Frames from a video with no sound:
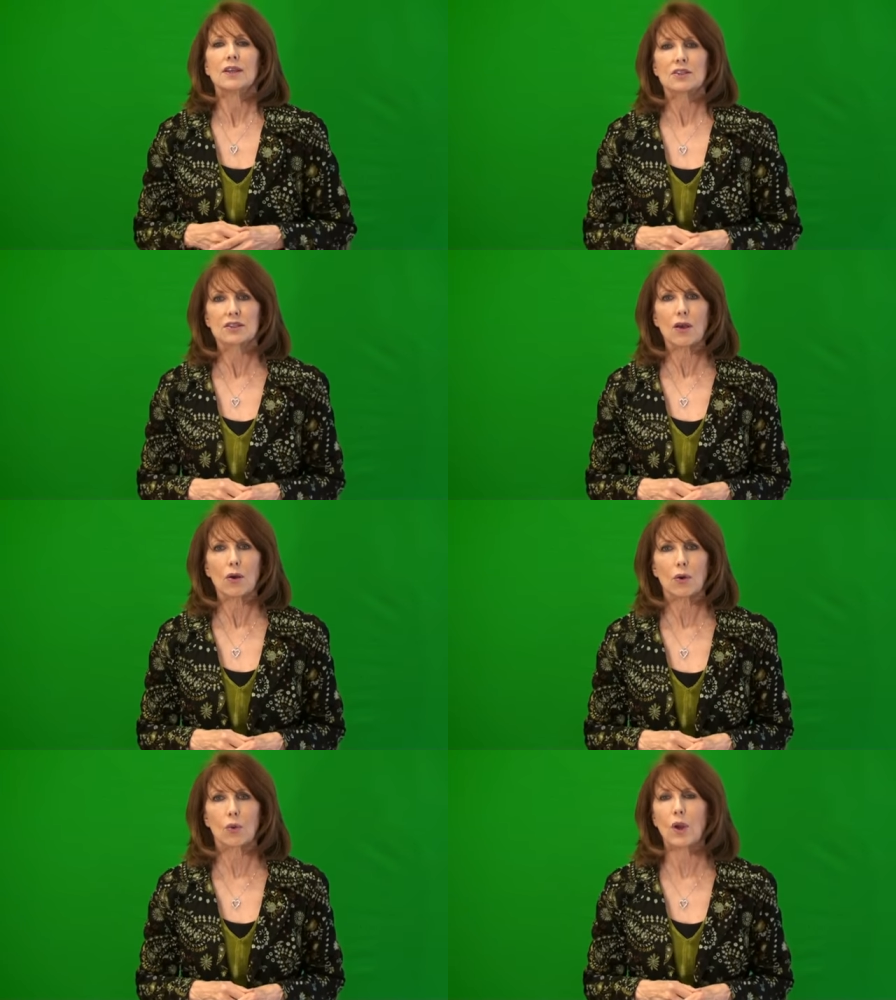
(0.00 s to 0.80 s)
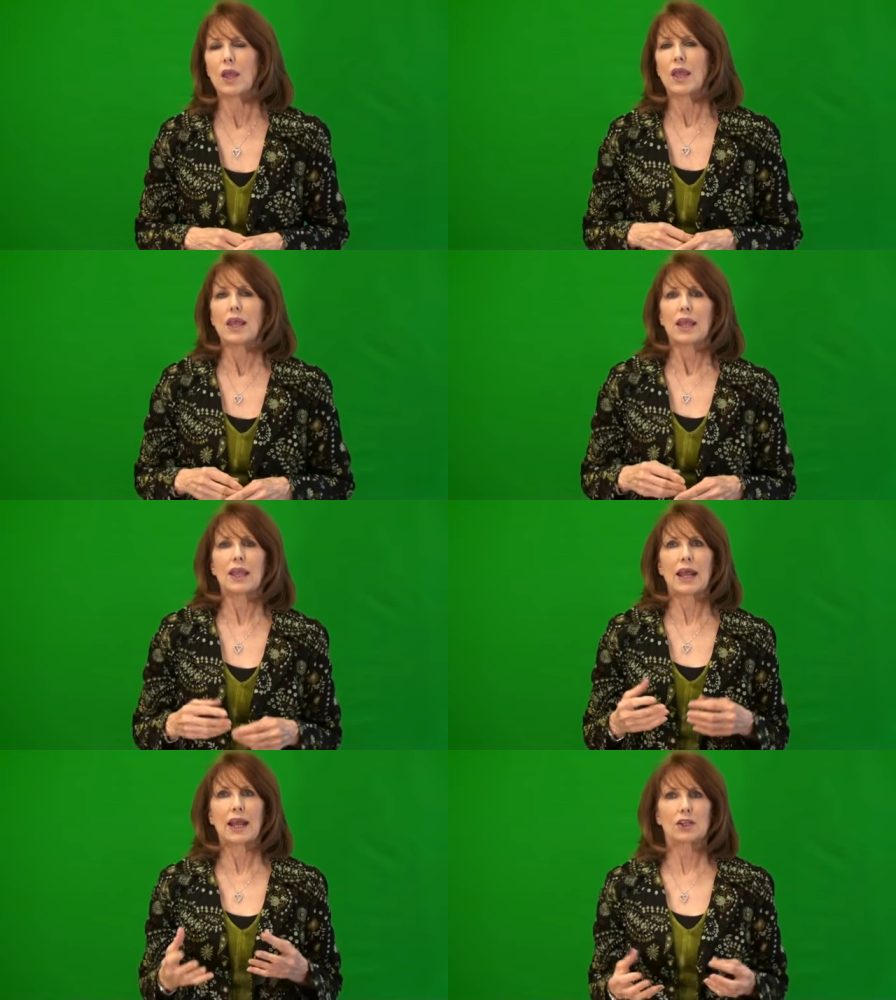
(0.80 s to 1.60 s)
So,
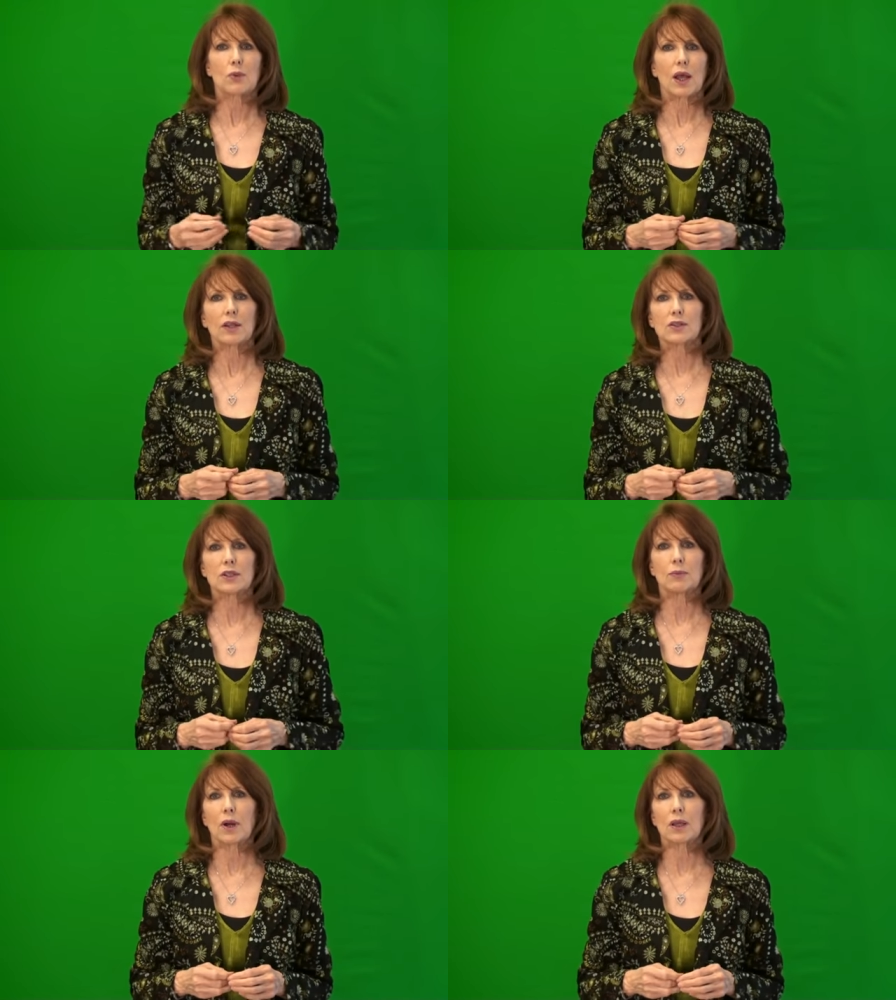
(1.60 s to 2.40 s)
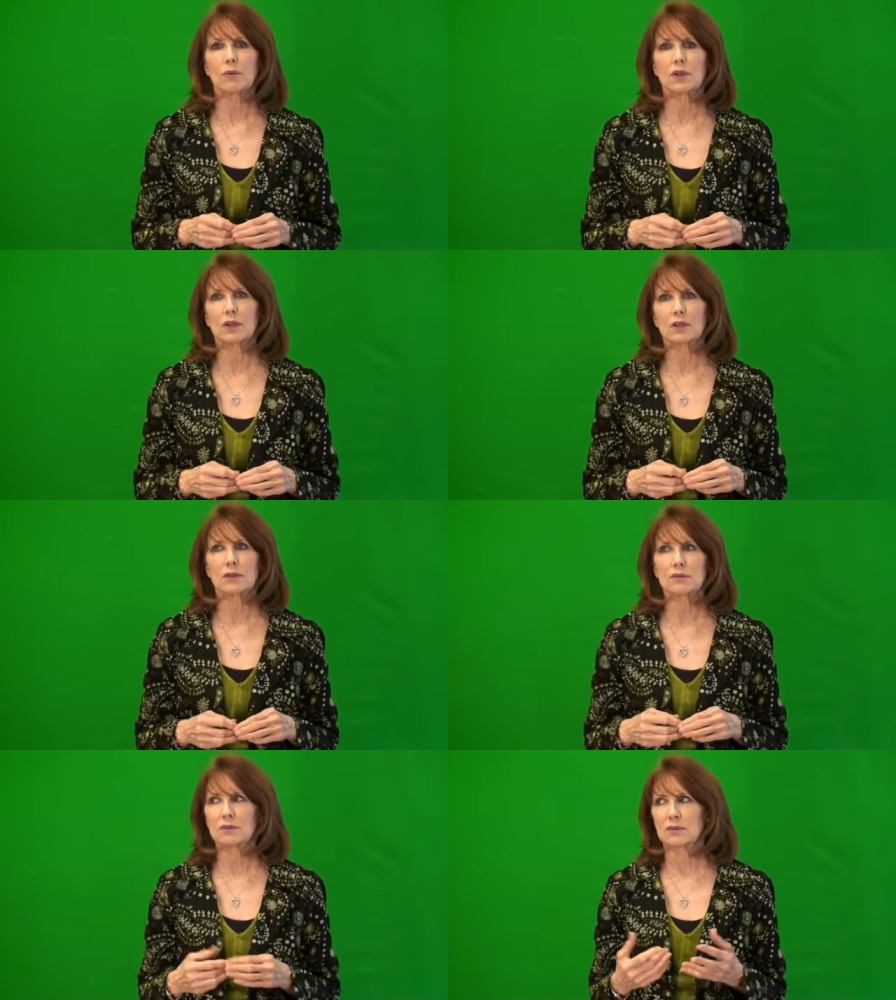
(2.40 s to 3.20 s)
in actuality, you might want
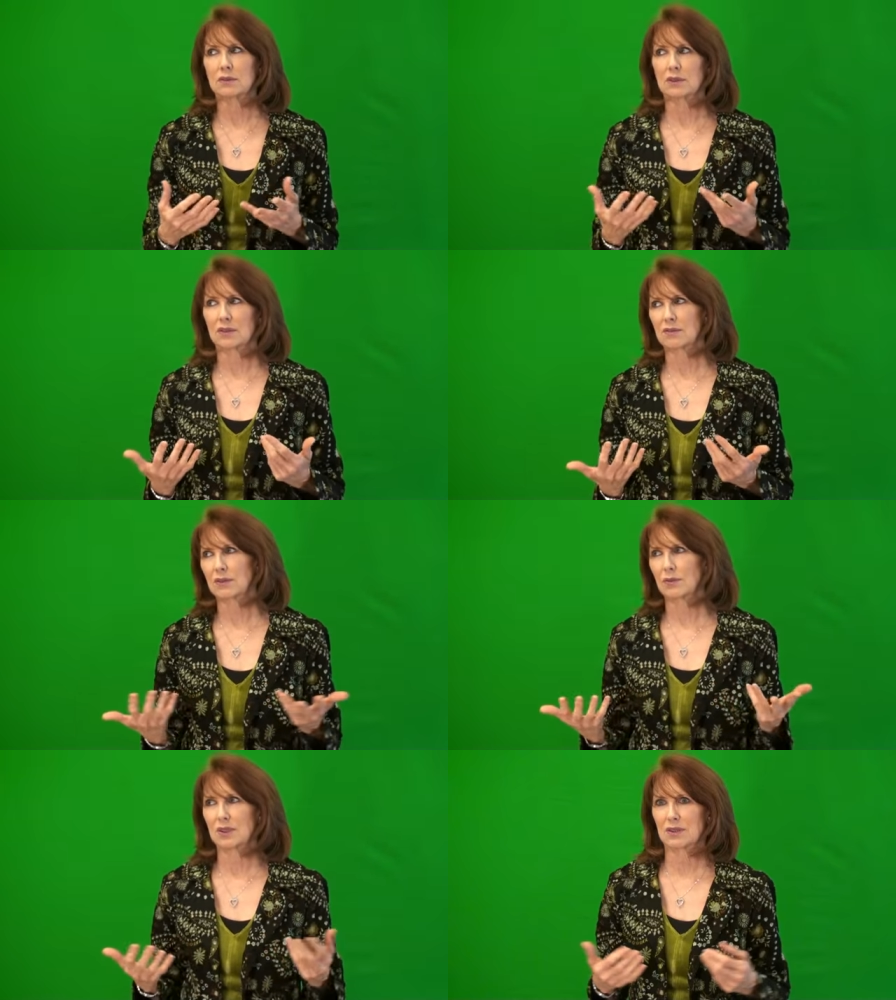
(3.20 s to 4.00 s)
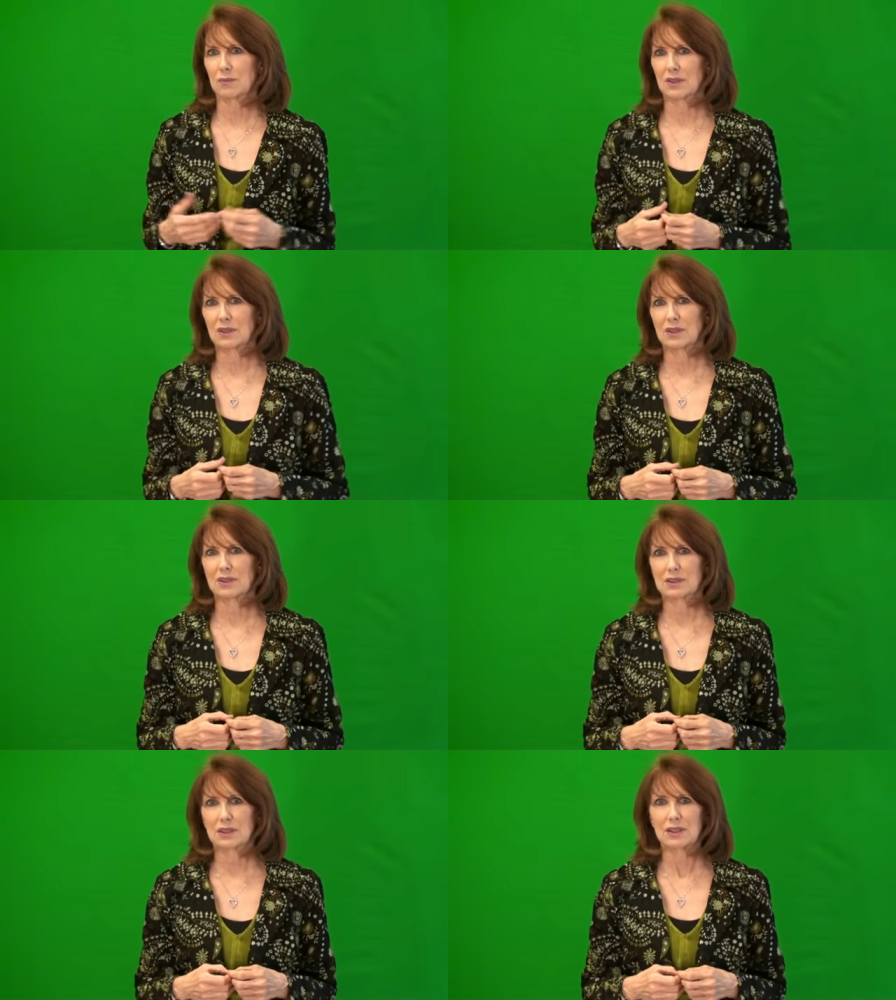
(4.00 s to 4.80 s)
to, kind of throw away some of the
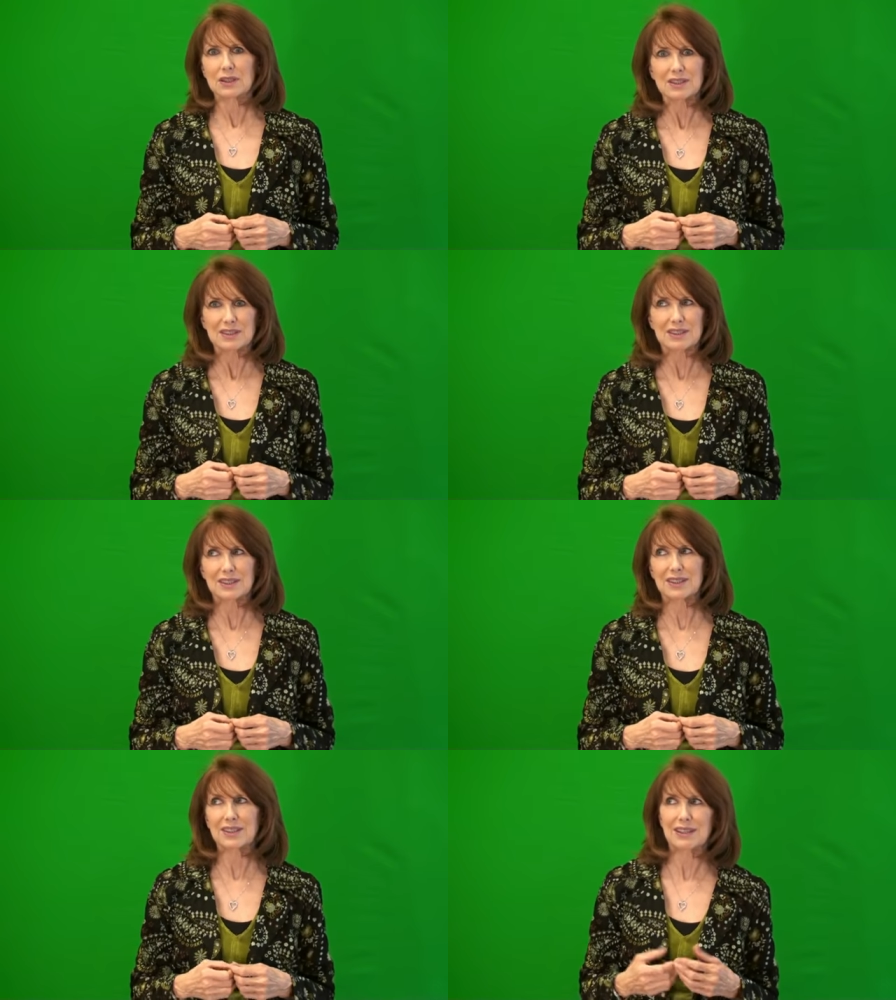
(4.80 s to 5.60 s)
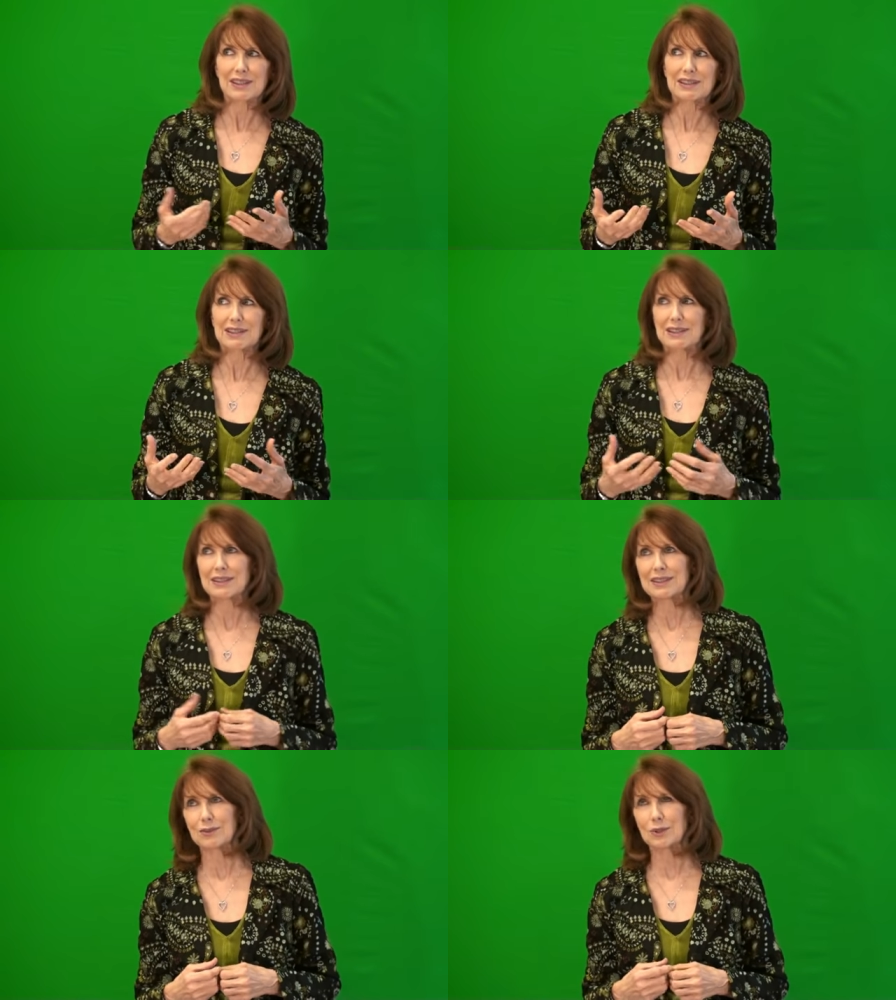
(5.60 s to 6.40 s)
lines like this, kind of like, I
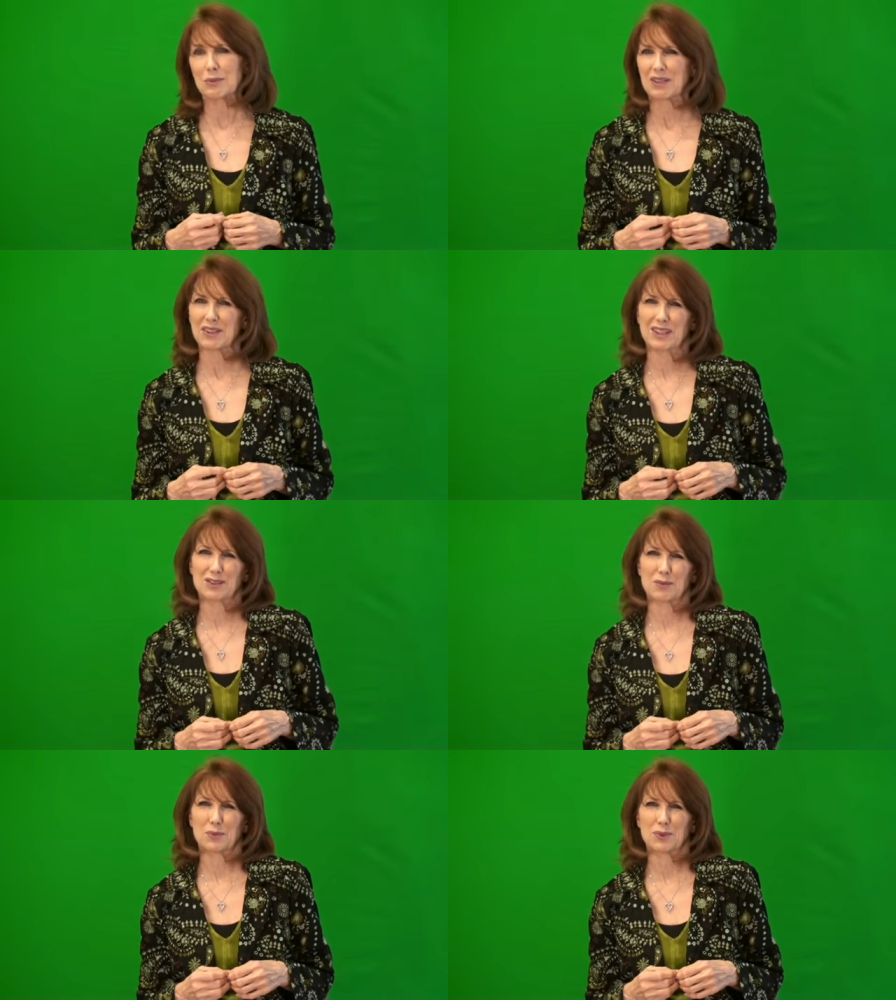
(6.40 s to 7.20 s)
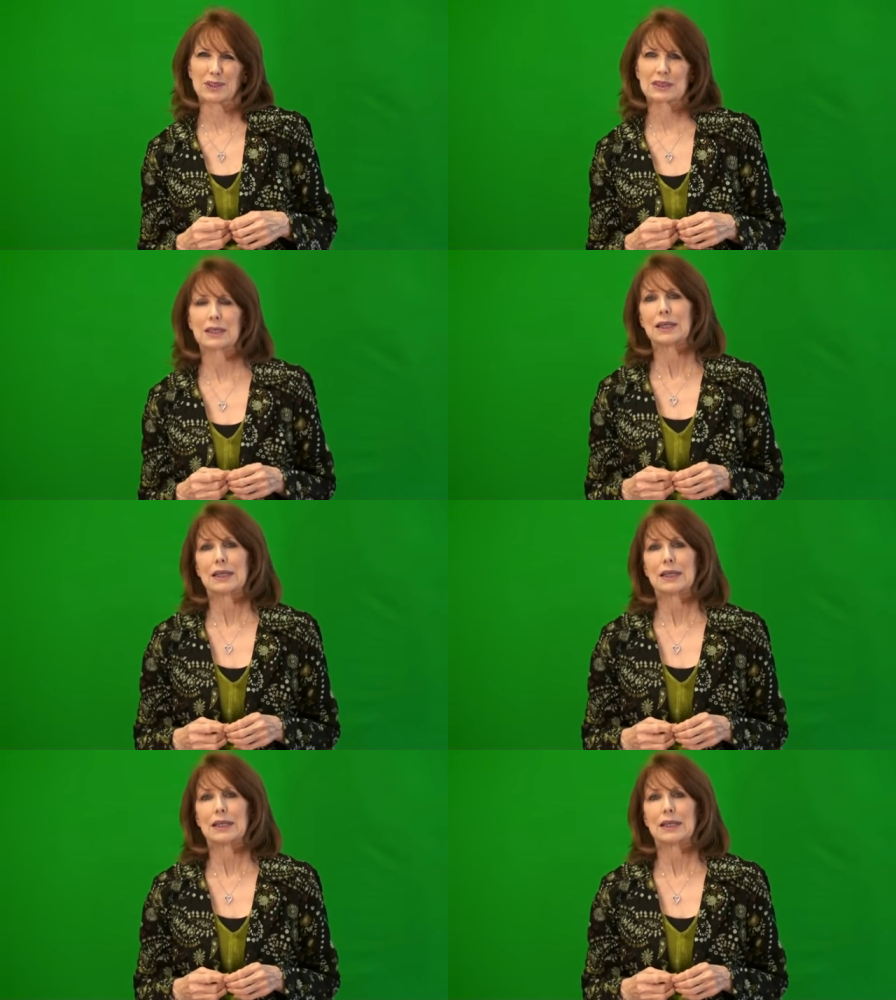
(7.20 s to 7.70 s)
don't want to make everything so important.